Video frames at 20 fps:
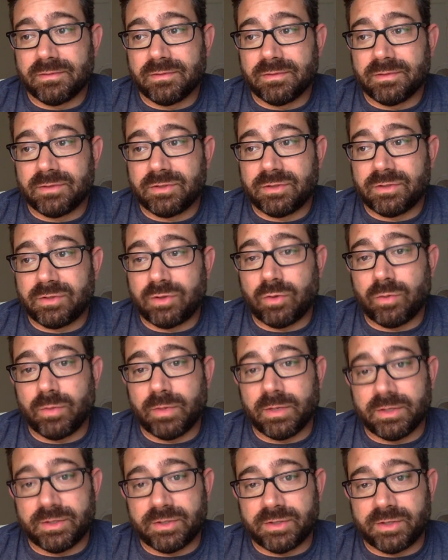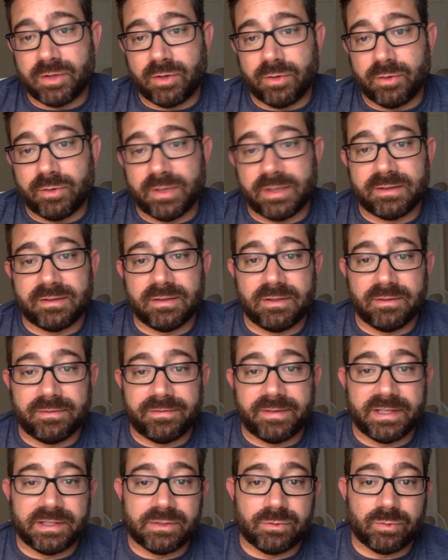so much so that the
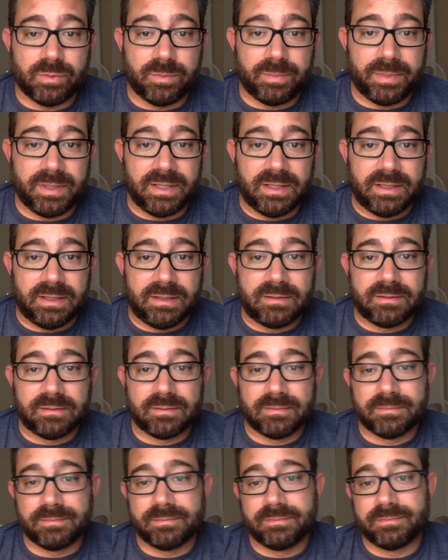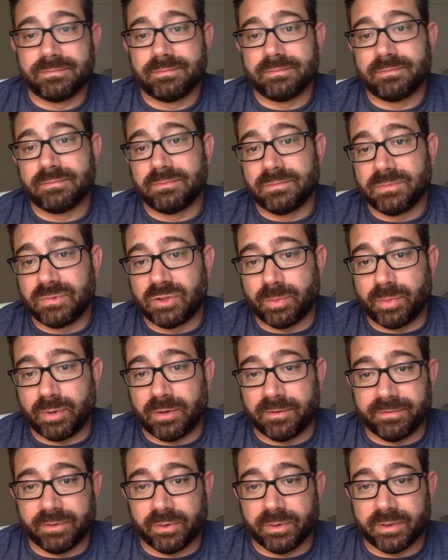defense would be
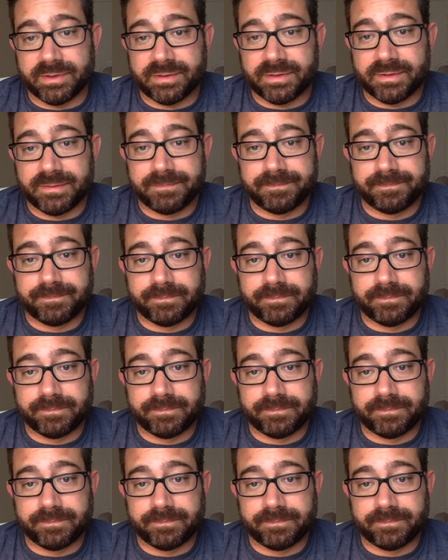superfluous.